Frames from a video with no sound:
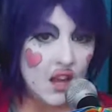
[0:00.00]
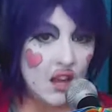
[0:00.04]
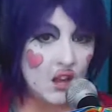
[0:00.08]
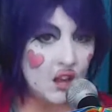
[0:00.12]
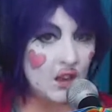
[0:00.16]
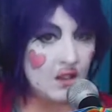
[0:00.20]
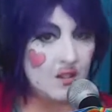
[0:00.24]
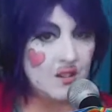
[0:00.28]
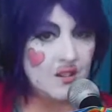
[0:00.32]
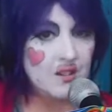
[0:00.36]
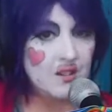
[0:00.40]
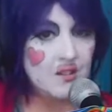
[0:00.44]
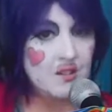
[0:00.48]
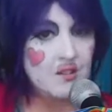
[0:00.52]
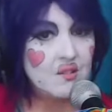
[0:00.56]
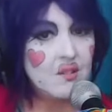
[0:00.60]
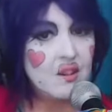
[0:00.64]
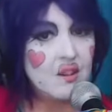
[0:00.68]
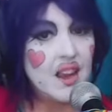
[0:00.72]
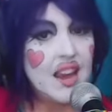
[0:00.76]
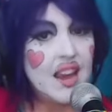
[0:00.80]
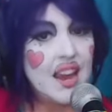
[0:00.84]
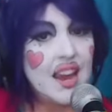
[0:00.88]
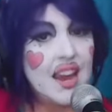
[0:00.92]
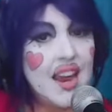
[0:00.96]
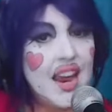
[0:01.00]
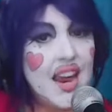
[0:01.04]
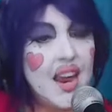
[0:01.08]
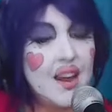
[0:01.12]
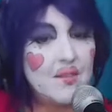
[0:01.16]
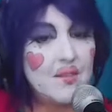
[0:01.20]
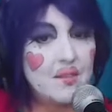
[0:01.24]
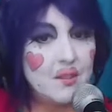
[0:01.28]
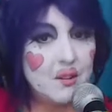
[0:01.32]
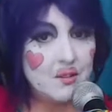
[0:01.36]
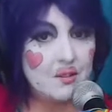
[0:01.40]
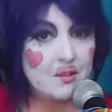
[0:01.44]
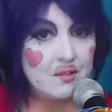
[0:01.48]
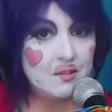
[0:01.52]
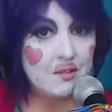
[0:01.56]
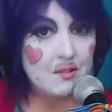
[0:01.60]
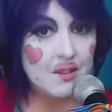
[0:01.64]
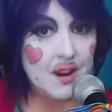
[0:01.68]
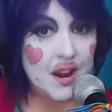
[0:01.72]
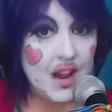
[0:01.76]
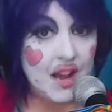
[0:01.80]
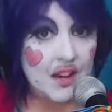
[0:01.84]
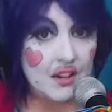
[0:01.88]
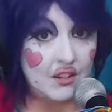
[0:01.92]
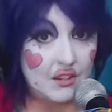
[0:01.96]
the wave
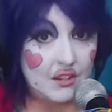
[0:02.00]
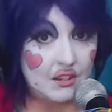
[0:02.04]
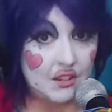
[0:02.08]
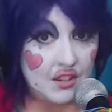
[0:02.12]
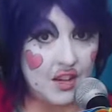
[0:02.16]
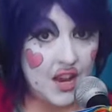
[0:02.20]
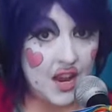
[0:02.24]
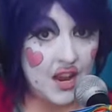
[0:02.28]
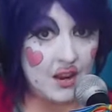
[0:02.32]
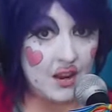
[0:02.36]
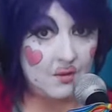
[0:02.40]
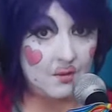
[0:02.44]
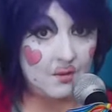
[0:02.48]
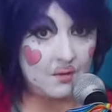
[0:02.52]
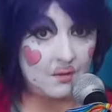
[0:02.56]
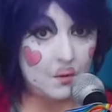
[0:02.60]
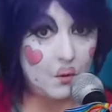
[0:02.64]
crashed and